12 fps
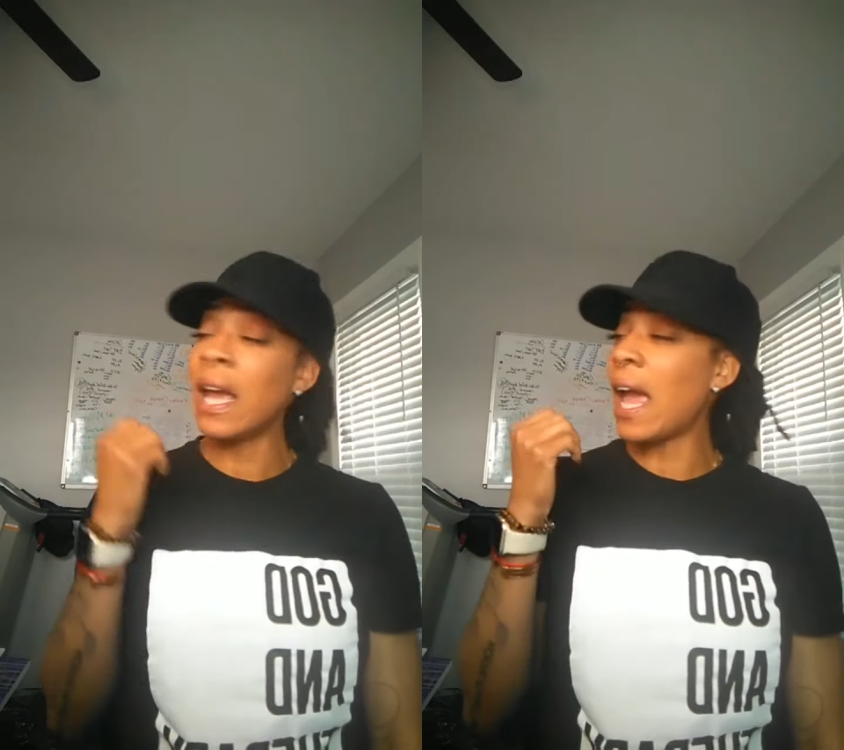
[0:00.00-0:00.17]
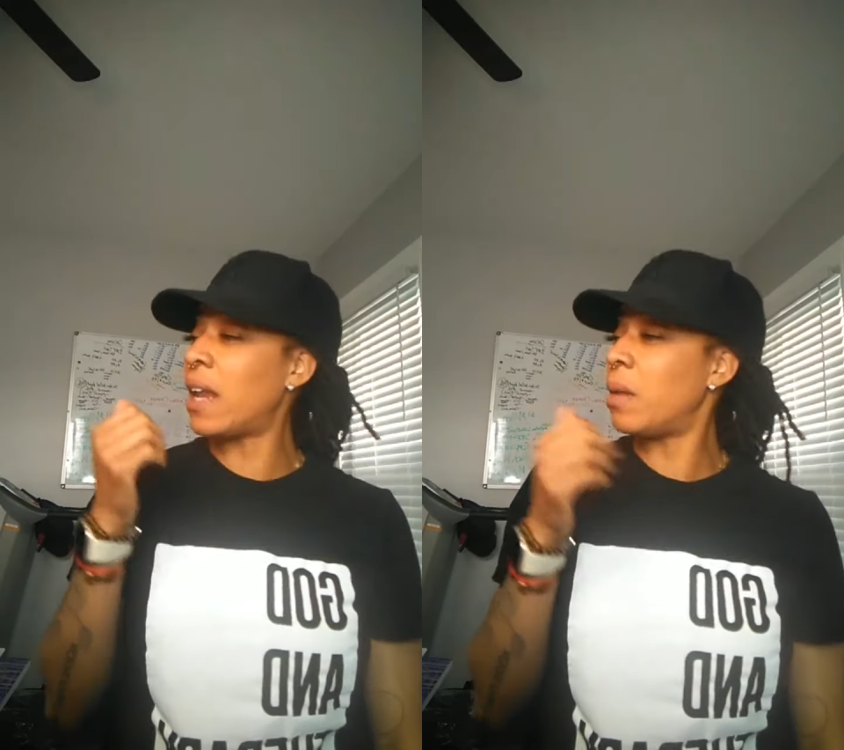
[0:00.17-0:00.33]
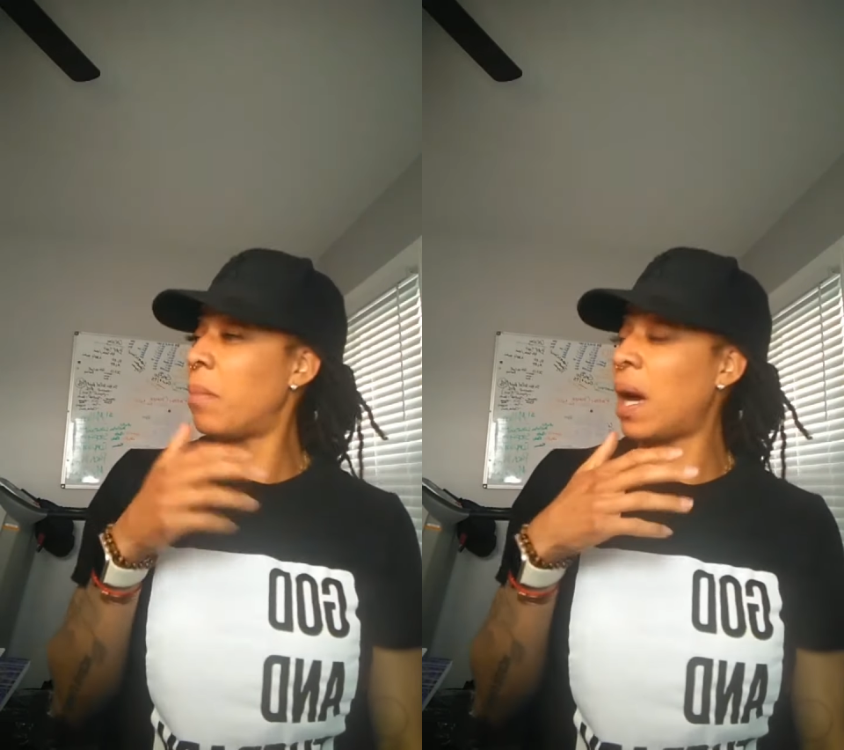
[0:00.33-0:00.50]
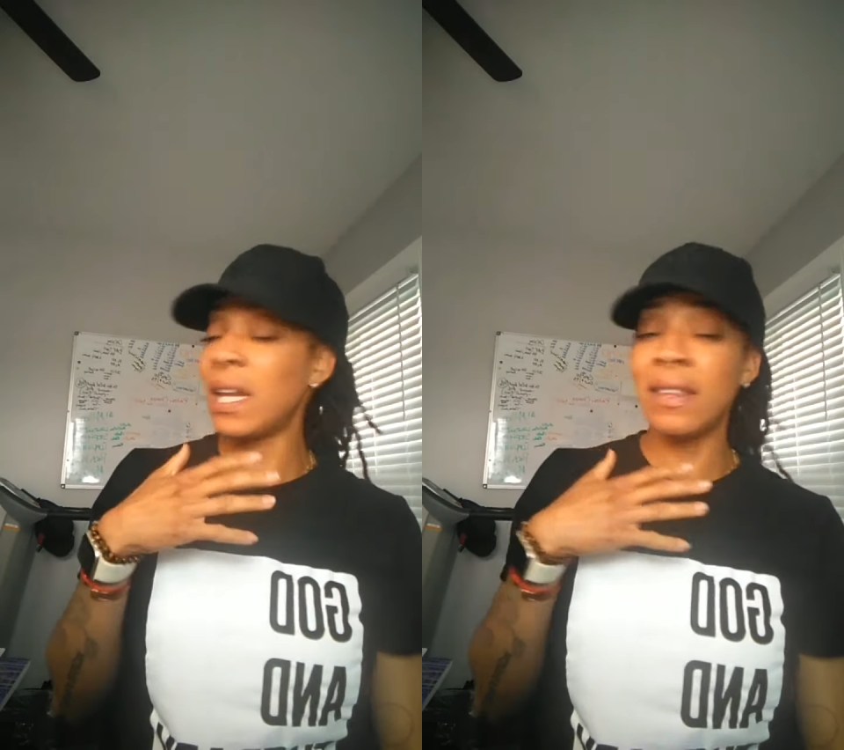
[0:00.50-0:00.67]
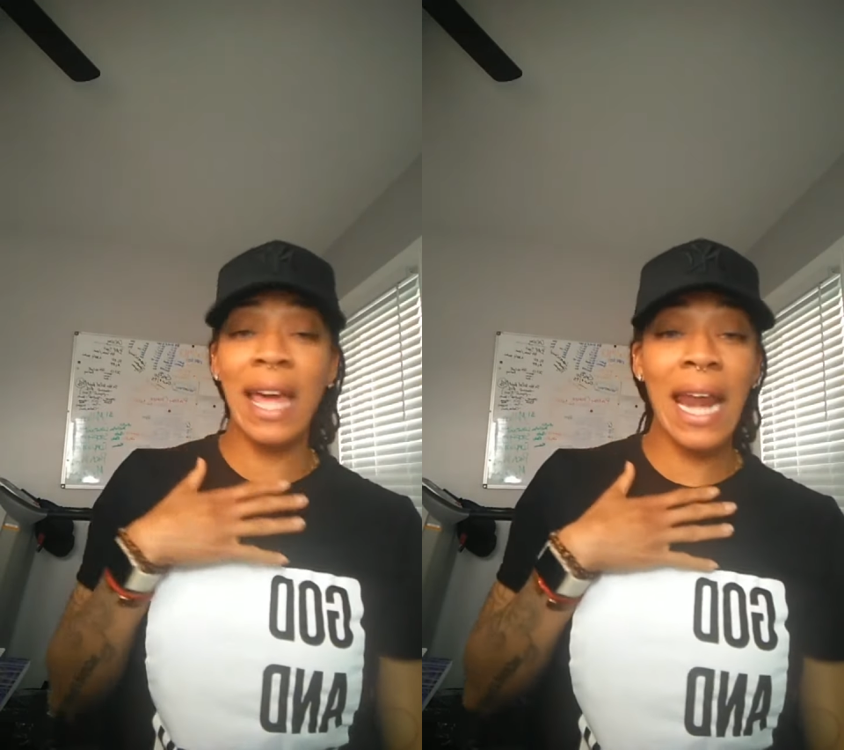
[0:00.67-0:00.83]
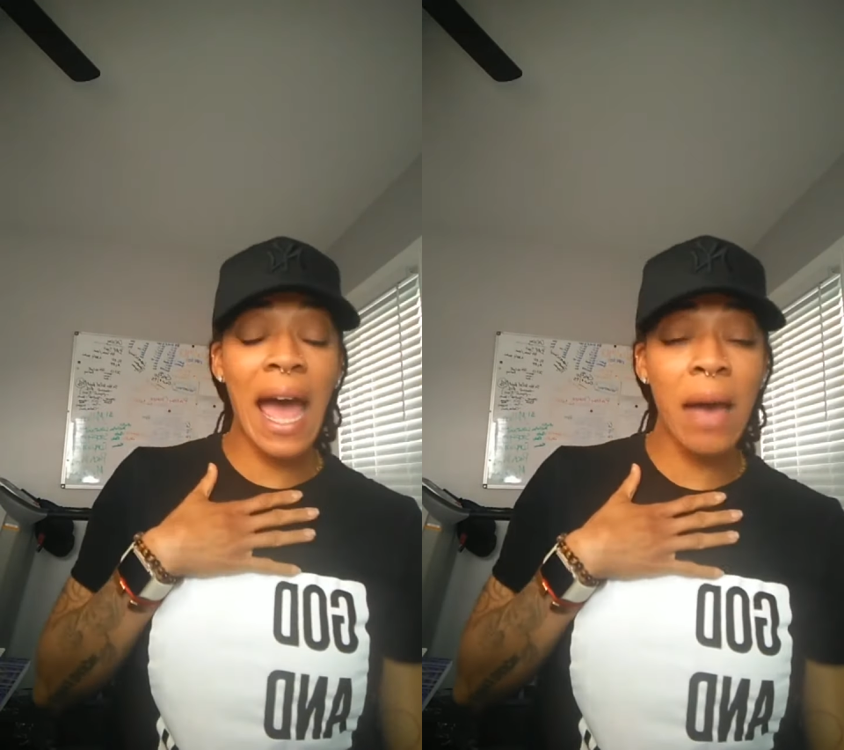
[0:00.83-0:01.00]
And the money
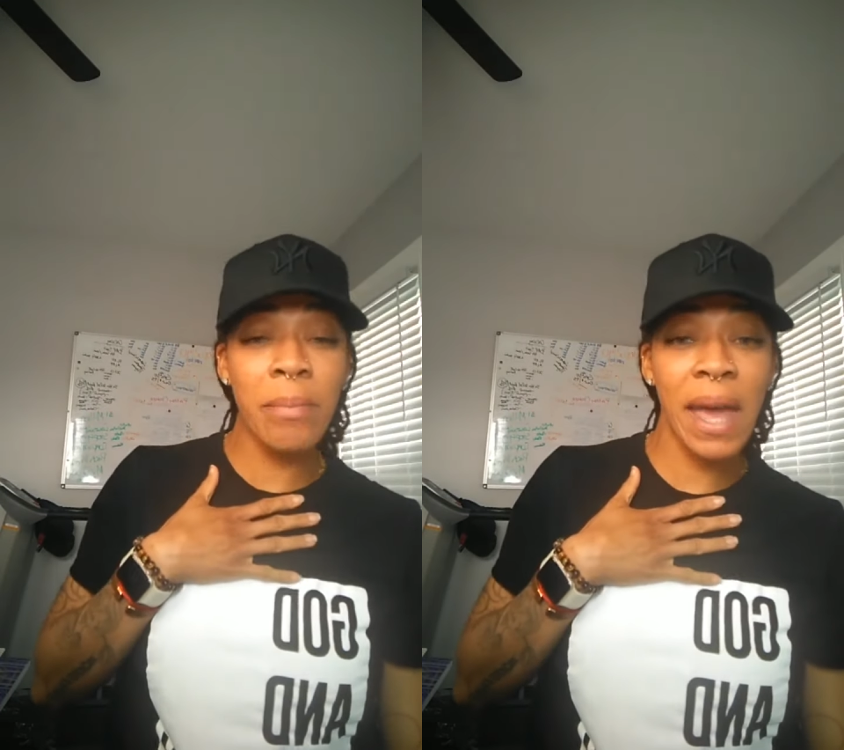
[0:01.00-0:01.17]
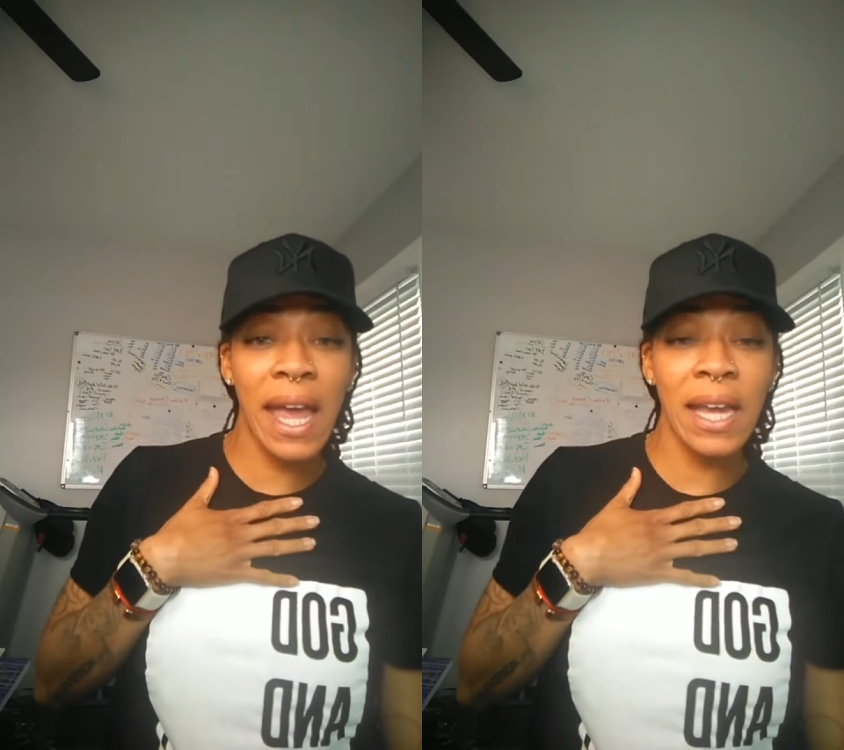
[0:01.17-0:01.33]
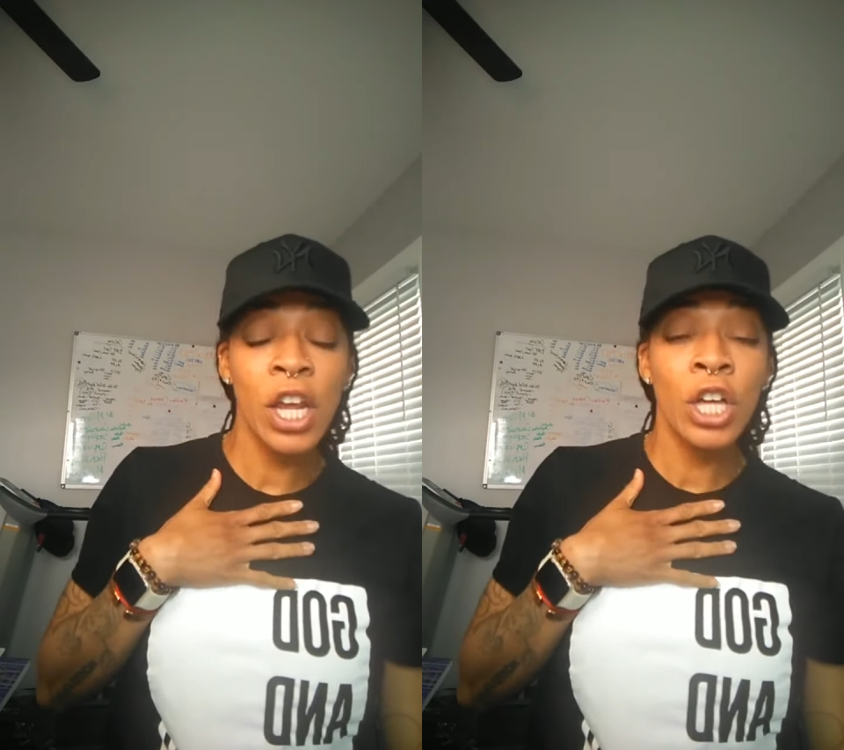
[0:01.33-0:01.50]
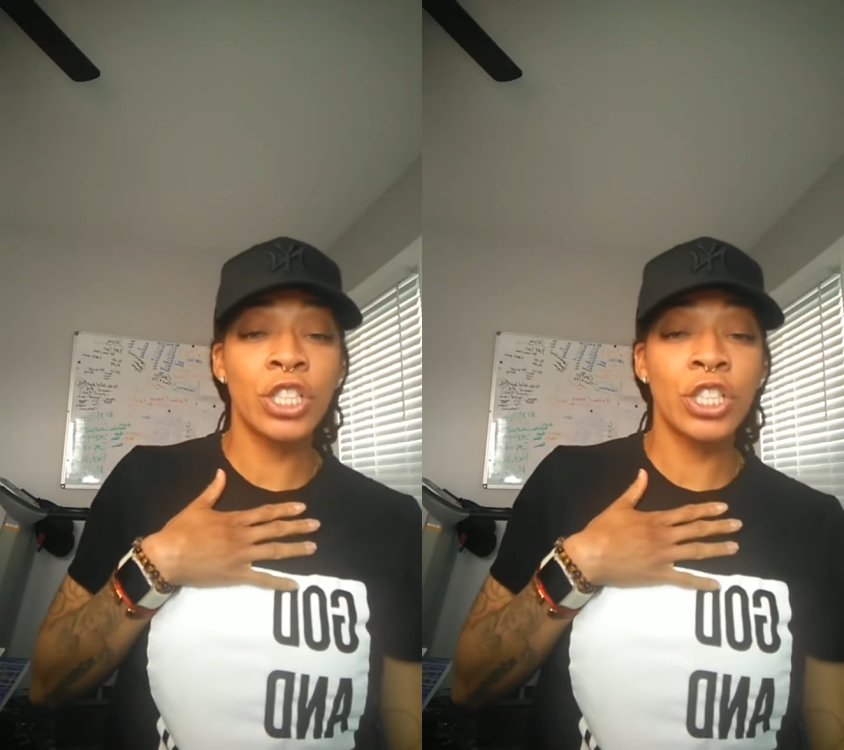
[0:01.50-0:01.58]
that I made